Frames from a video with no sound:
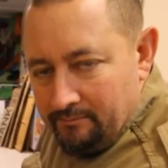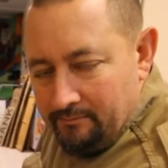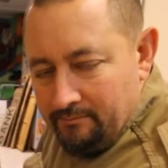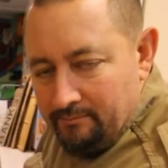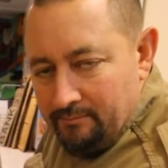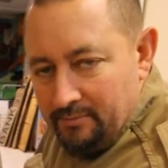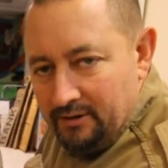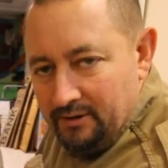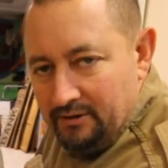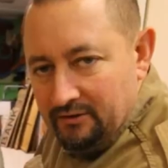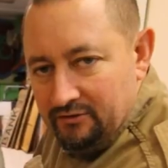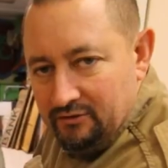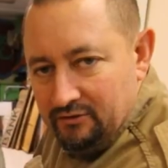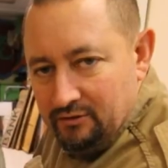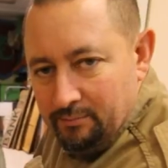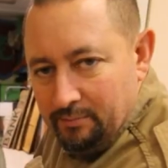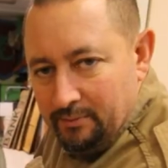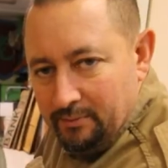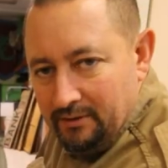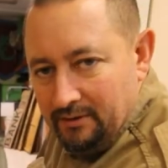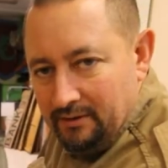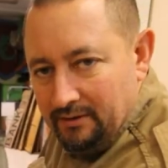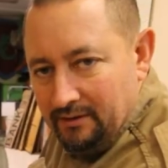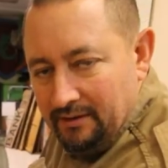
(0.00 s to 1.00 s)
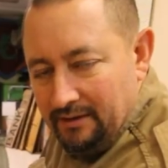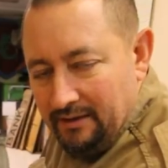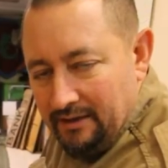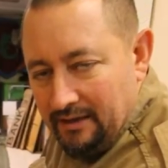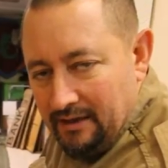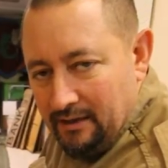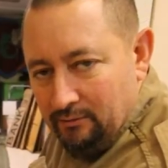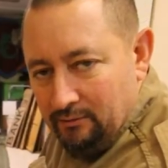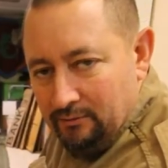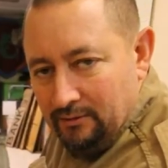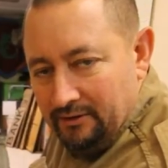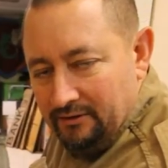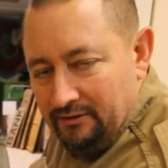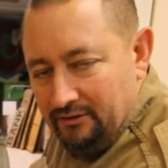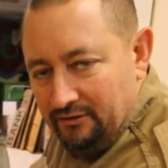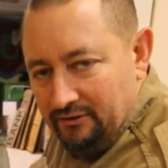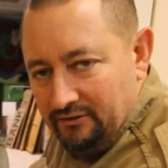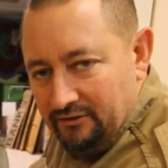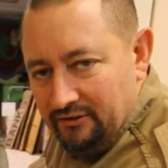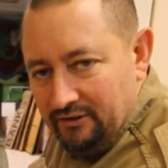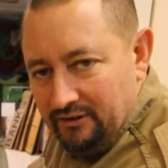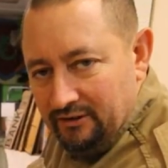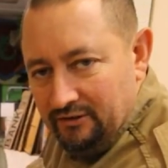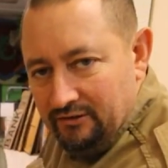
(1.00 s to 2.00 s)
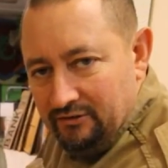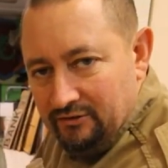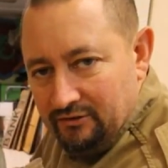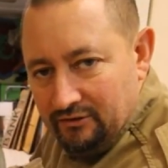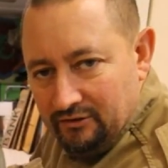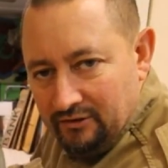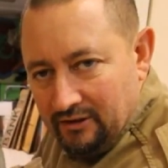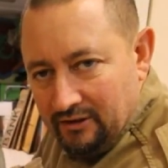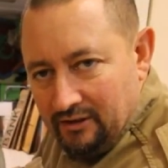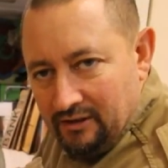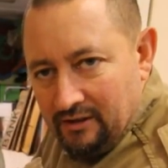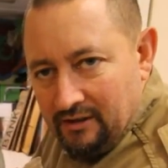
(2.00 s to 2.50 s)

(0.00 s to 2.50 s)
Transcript: piece to be laid out. I just need